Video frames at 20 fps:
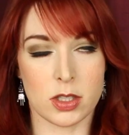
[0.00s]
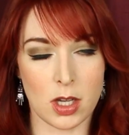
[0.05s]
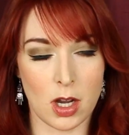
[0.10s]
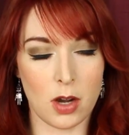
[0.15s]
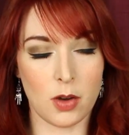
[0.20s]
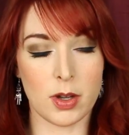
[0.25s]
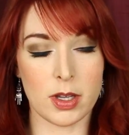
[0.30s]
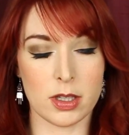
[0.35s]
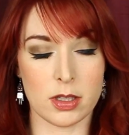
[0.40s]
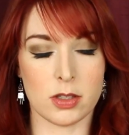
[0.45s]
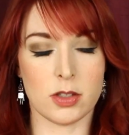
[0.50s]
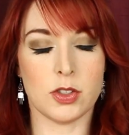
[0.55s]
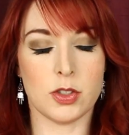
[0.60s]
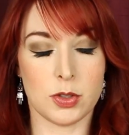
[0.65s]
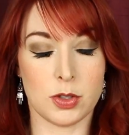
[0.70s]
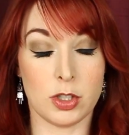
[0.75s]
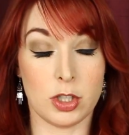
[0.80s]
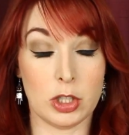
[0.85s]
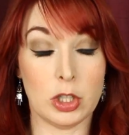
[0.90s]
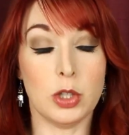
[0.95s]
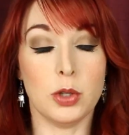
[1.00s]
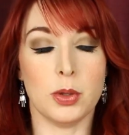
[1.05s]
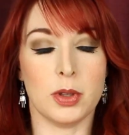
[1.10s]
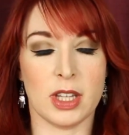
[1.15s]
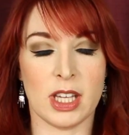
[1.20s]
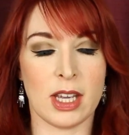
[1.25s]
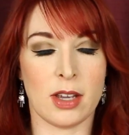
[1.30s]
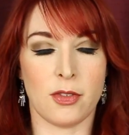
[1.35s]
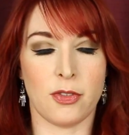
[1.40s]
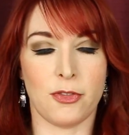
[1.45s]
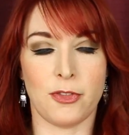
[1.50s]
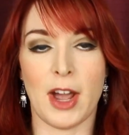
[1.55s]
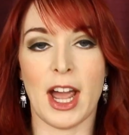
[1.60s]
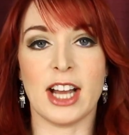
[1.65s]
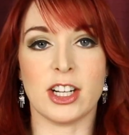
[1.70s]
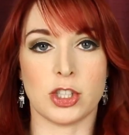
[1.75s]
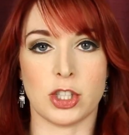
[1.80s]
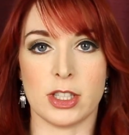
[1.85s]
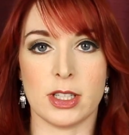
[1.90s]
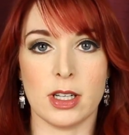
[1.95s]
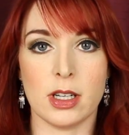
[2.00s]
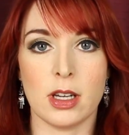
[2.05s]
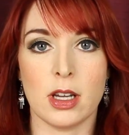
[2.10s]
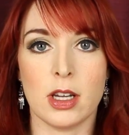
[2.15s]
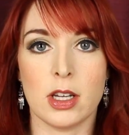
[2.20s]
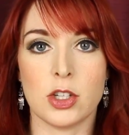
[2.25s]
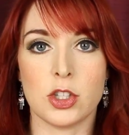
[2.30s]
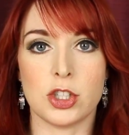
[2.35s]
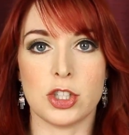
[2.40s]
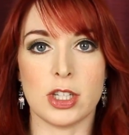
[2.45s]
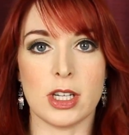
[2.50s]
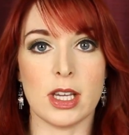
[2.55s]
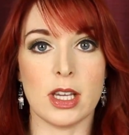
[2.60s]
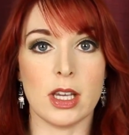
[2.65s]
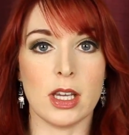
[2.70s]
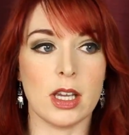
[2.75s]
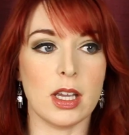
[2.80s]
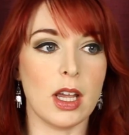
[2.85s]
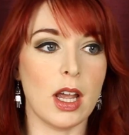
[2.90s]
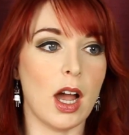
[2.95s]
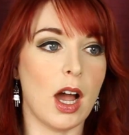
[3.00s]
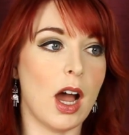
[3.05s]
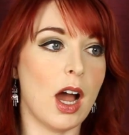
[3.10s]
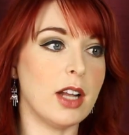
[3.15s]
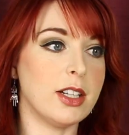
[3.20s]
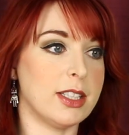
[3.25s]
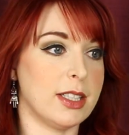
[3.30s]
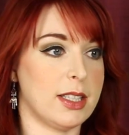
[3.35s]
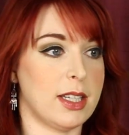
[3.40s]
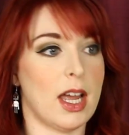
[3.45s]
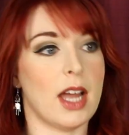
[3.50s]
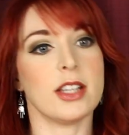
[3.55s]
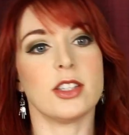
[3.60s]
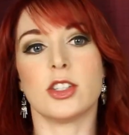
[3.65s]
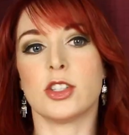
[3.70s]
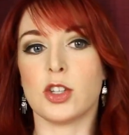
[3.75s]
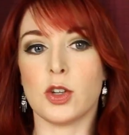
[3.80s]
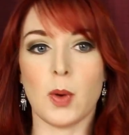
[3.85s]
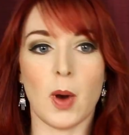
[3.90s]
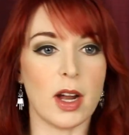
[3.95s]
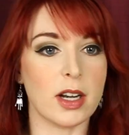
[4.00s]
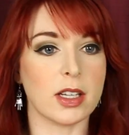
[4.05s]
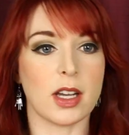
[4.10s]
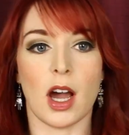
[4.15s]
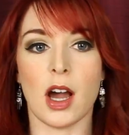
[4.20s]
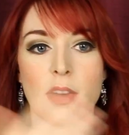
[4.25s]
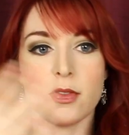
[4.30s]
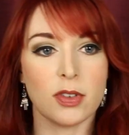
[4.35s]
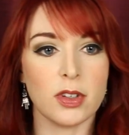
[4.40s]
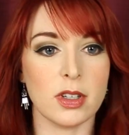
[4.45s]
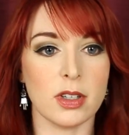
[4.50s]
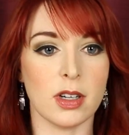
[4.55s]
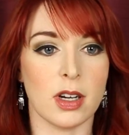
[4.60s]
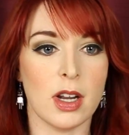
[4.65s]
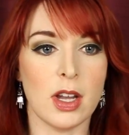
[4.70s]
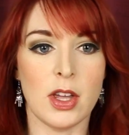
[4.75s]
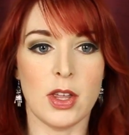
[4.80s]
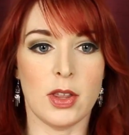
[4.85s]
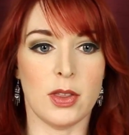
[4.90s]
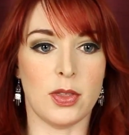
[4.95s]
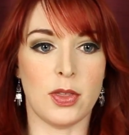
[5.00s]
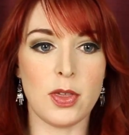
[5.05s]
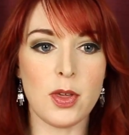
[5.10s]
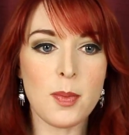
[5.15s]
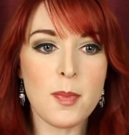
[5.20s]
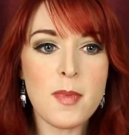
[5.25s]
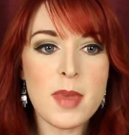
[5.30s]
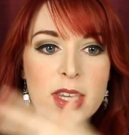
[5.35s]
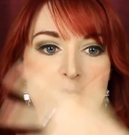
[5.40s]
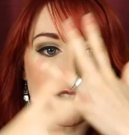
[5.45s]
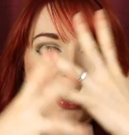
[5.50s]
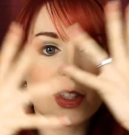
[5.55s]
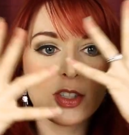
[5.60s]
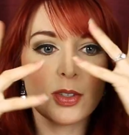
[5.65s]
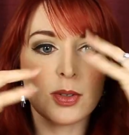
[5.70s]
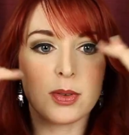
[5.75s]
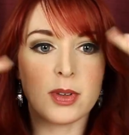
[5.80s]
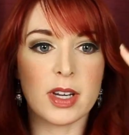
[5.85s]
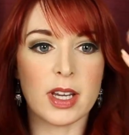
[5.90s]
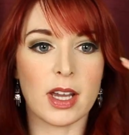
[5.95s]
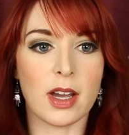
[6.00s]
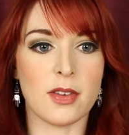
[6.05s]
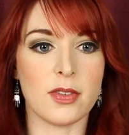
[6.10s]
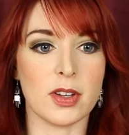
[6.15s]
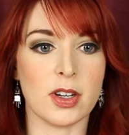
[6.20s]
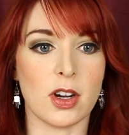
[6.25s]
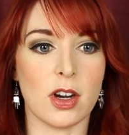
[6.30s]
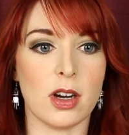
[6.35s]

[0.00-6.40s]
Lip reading: So in sleuthing fashion, she decides to uncover the mystery of it